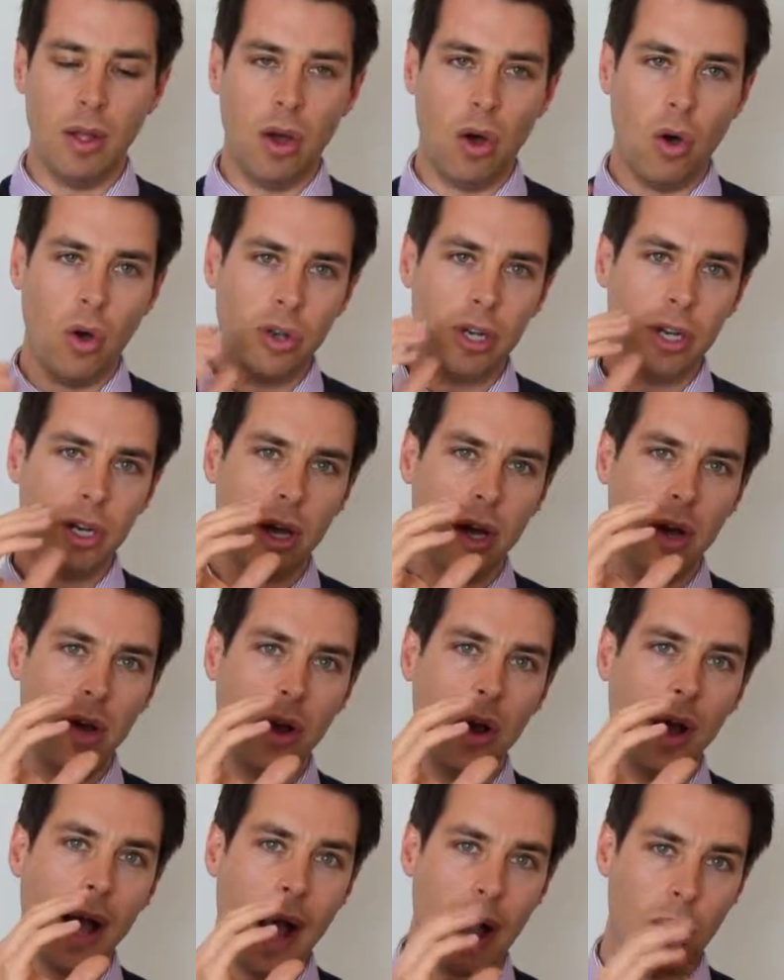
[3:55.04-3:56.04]
On
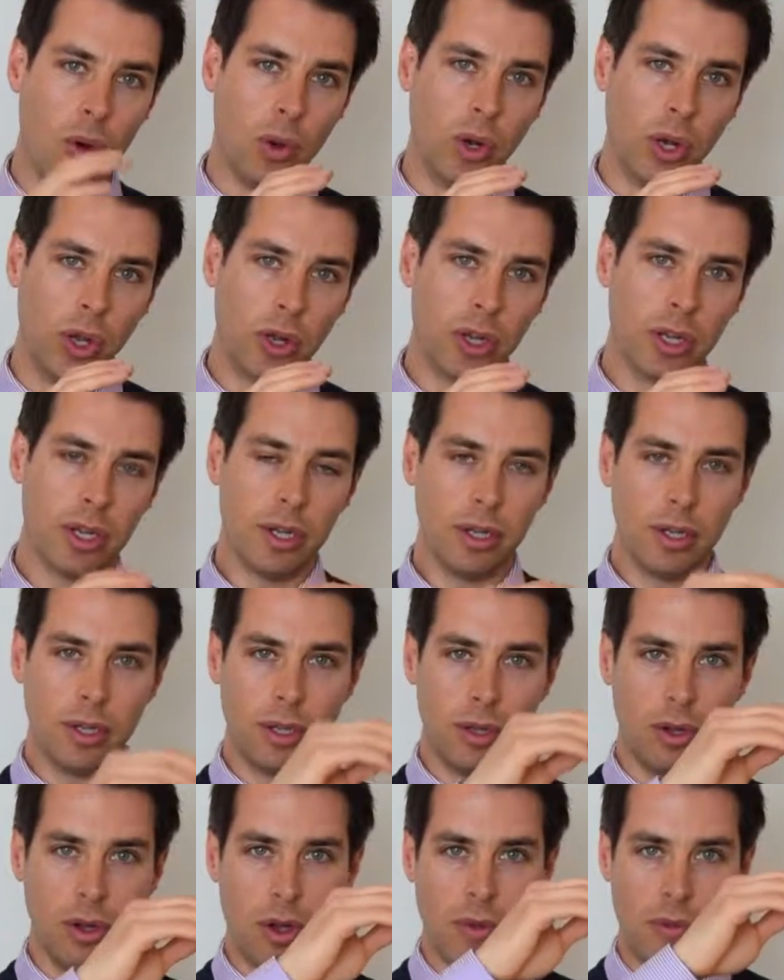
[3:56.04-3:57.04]
Outlook,
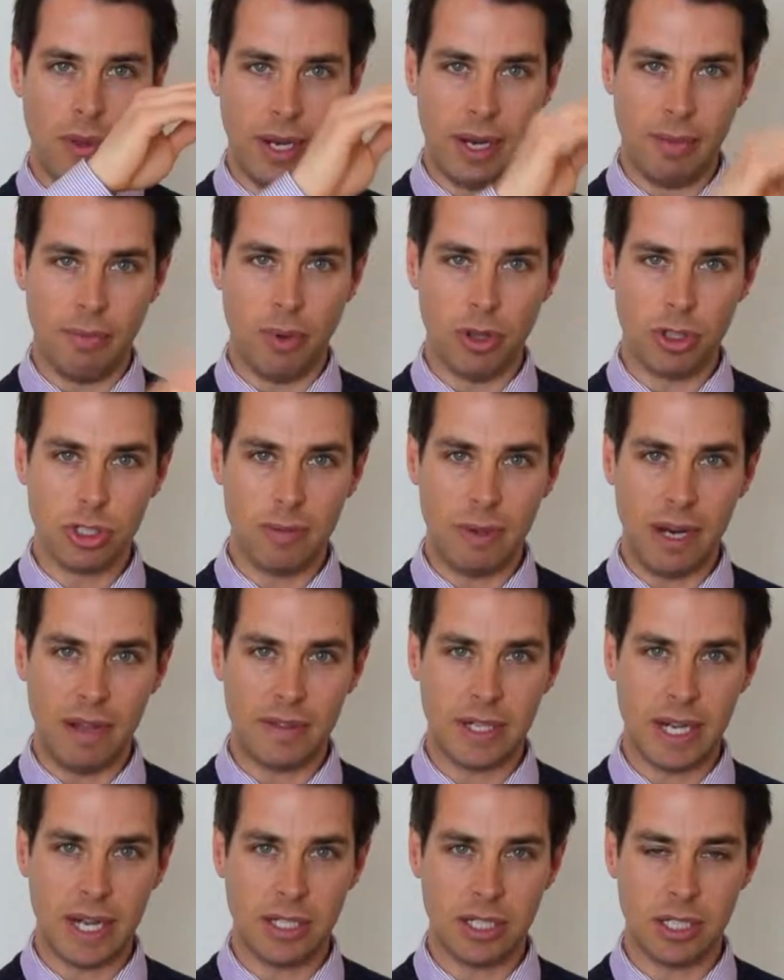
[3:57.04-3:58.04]
on the bottom
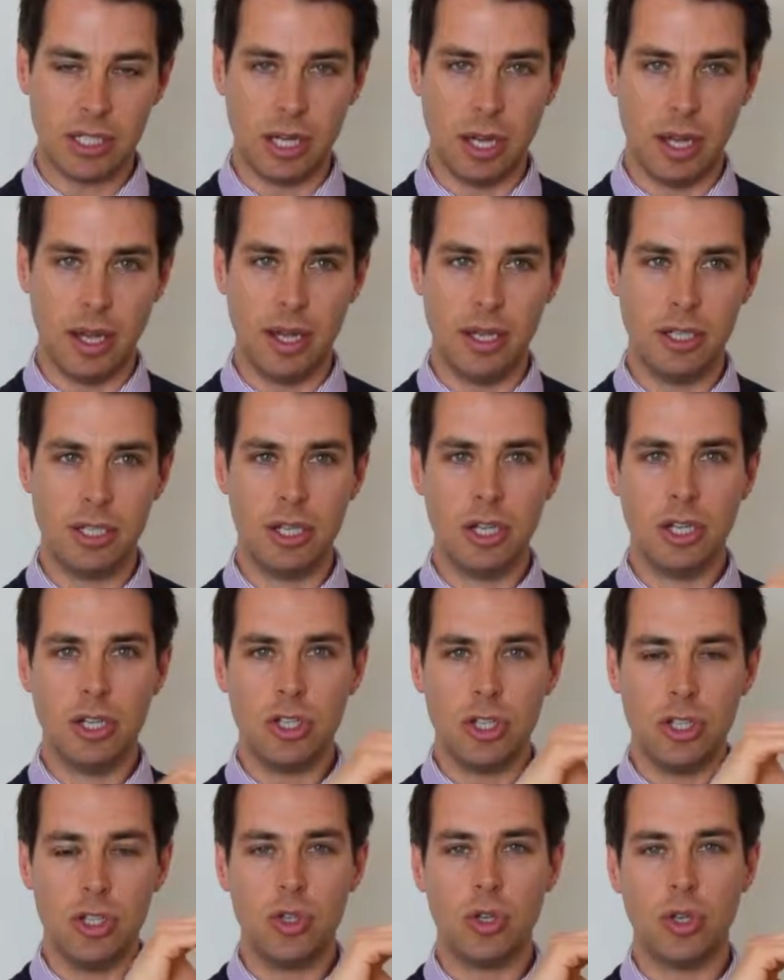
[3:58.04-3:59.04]
left-hand side,
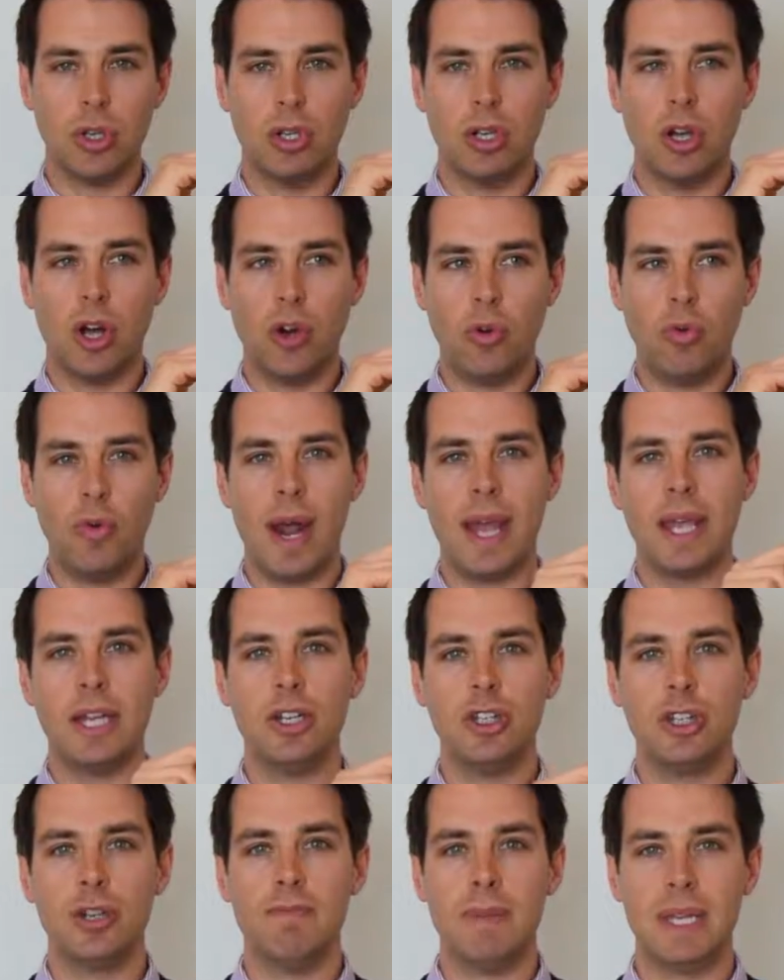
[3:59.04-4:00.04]
you can
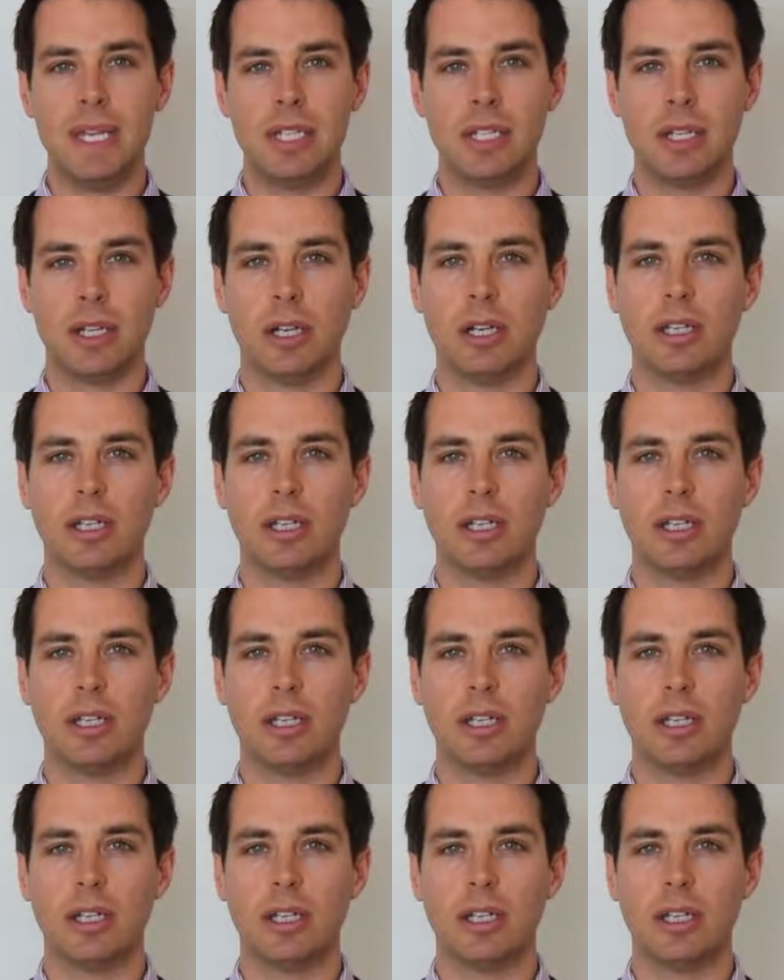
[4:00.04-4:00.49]
arrange a meeting,